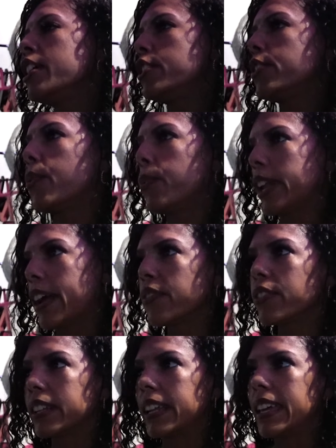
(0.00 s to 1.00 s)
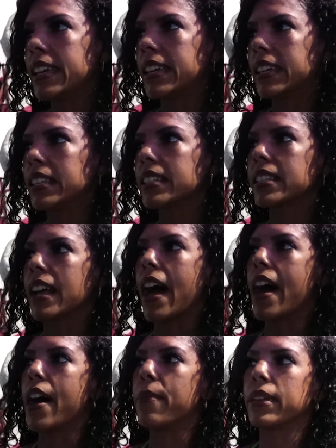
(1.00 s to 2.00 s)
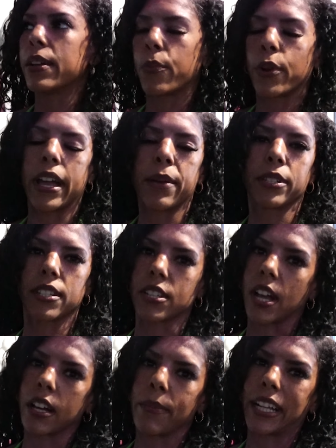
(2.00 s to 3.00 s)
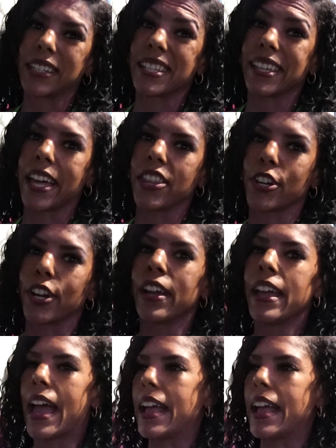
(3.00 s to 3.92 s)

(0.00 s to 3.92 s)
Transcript: you know, whatever it is, um, we're able to talk about it together.